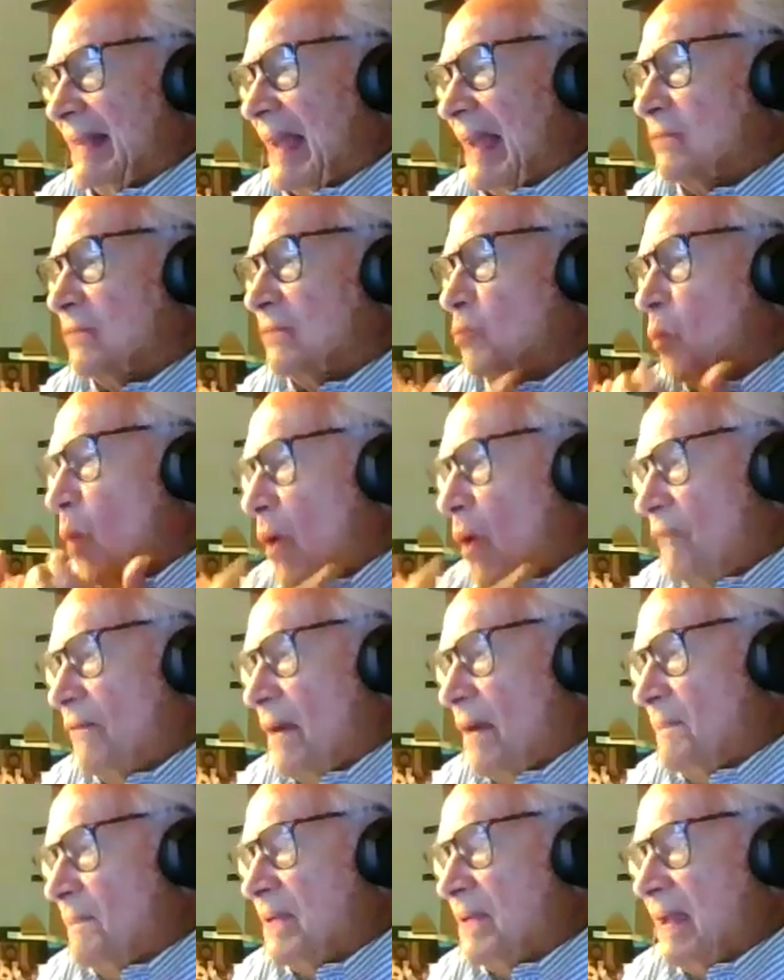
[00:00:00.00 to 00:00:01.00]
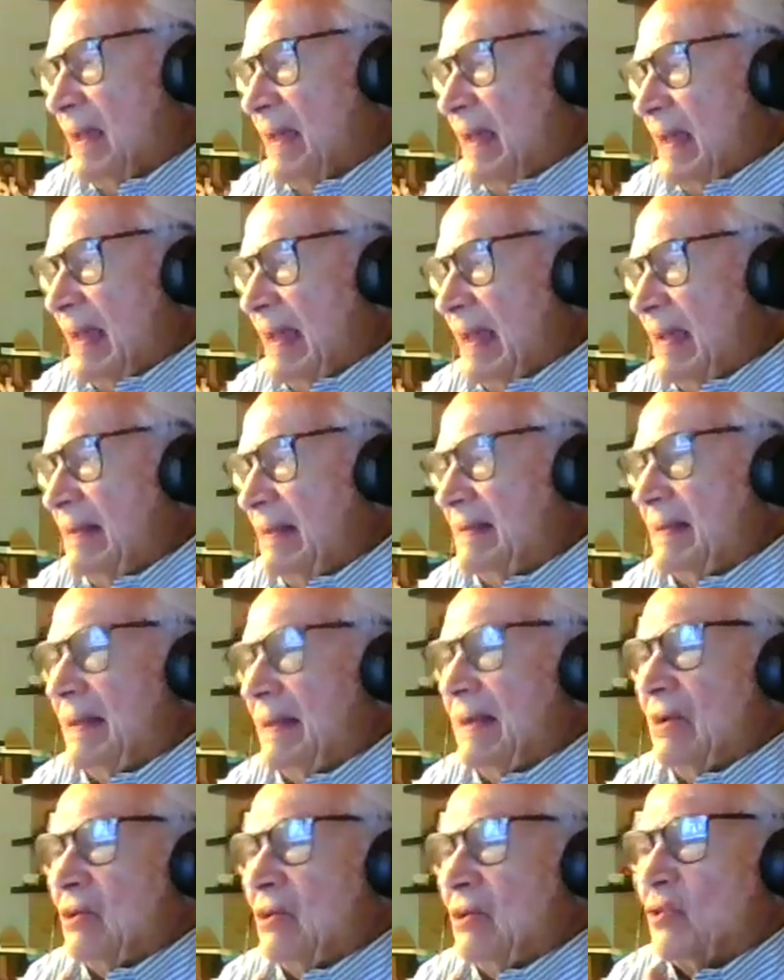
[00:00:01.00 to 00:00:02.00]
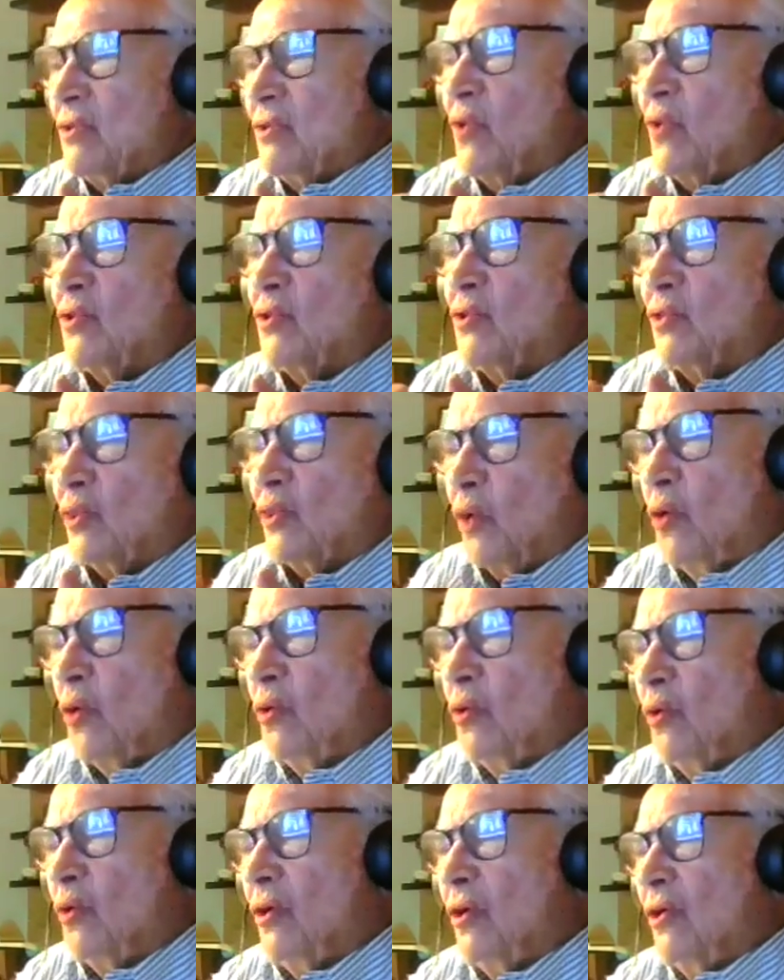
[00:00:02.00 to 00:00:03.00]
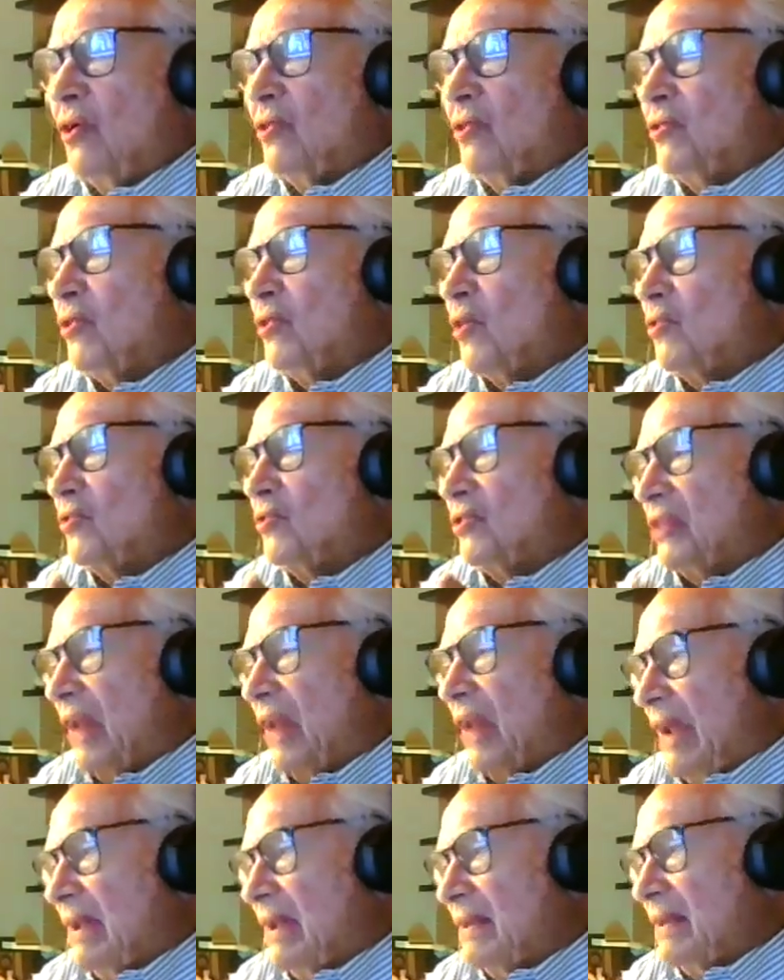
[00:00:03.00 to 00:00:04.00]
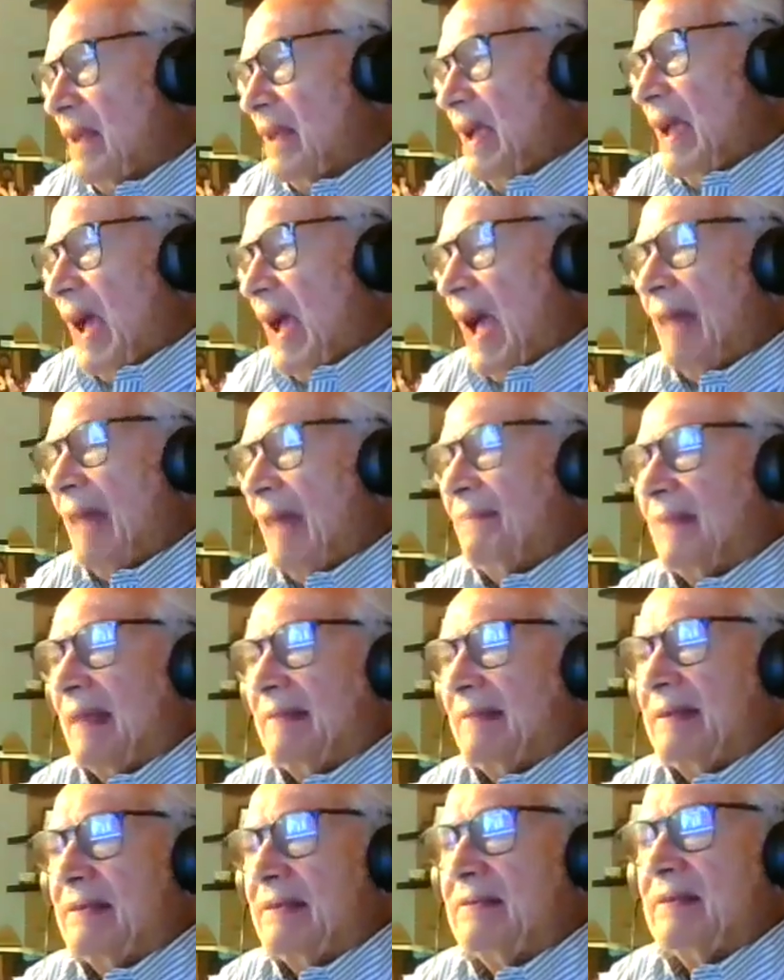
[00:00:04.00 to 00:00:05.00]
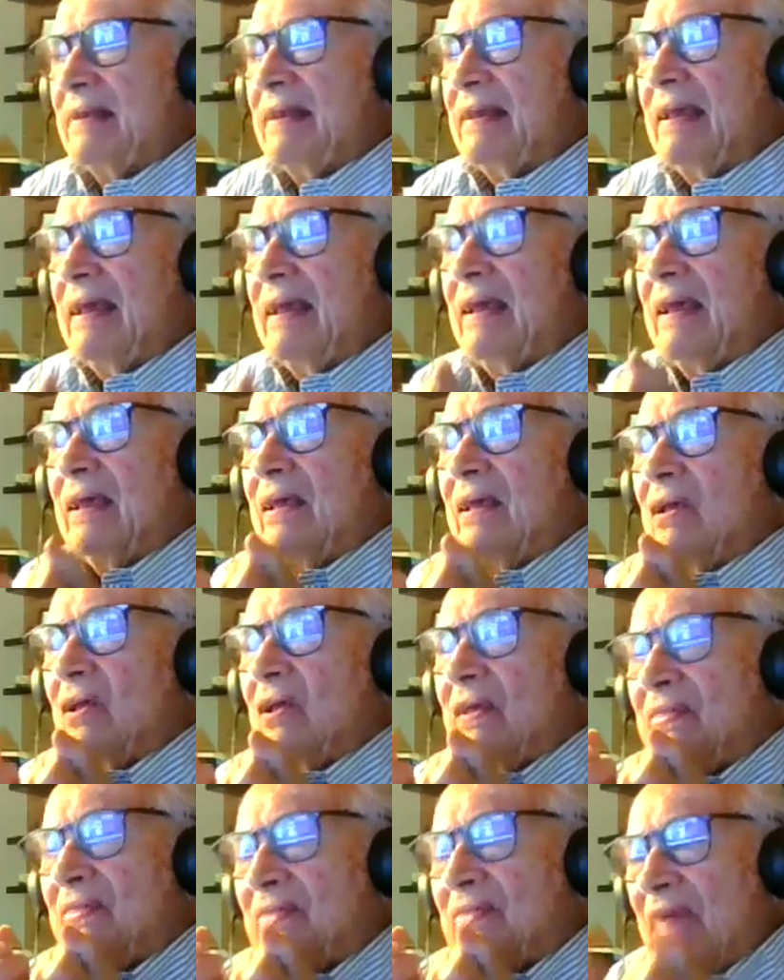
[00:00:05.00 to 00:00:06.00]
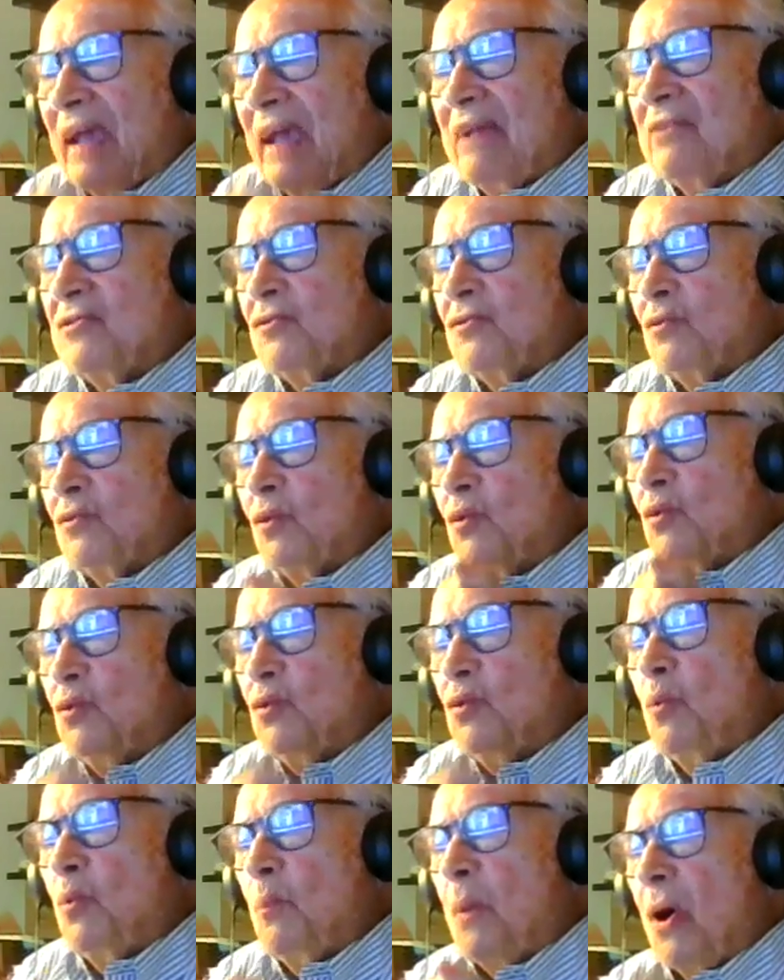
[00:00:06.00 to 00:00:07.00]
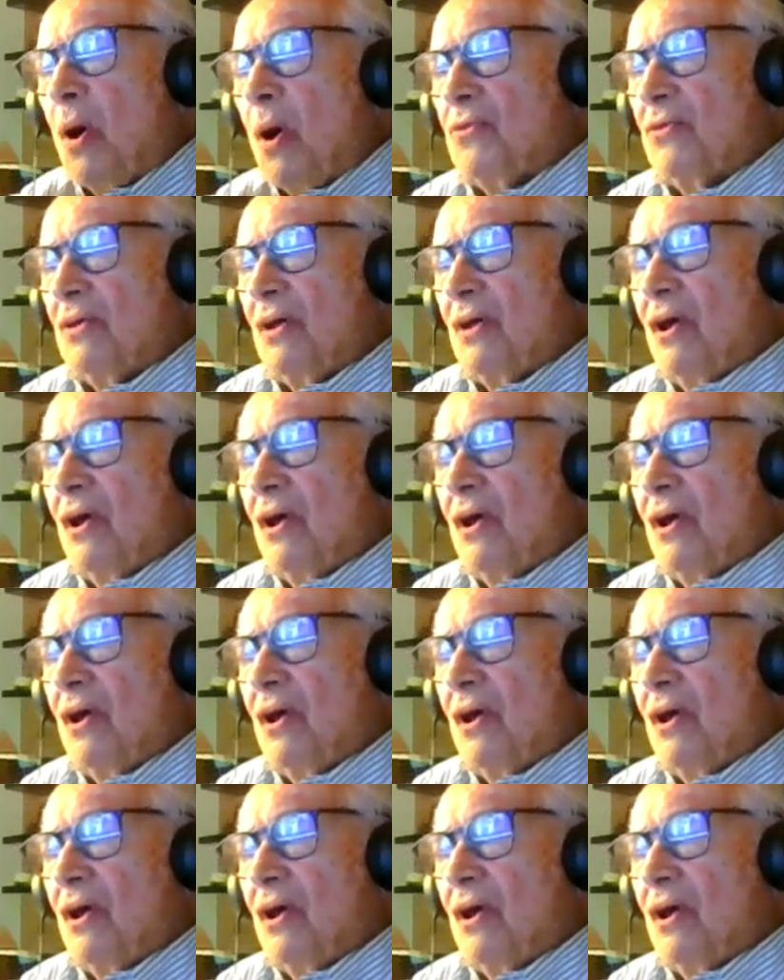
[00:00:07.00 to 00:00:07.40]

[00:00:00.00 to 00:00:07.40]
that WOFAPS is so strong, so strength, and that is thanks to you both